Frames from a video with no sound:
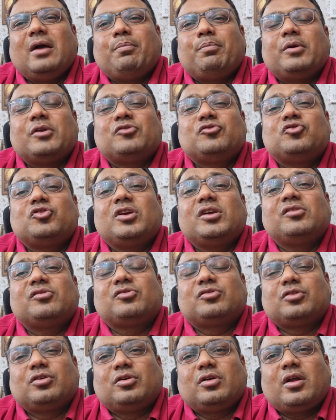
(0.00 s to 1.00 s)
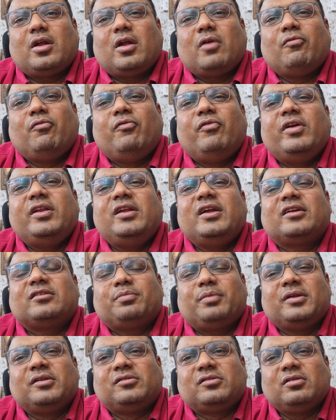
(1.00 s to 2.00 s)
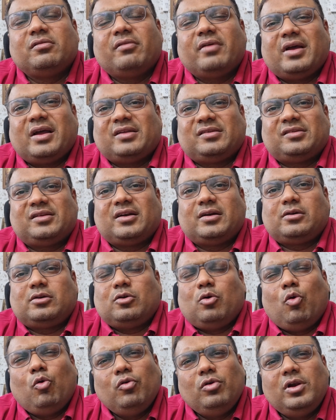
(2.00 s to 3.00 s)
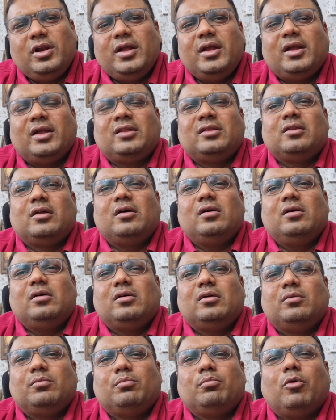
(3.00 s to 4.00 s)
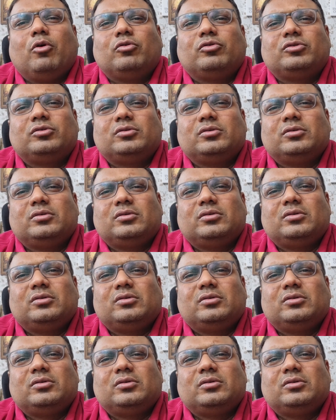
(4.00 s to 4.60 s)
I purchased a very expensive asset only in the books.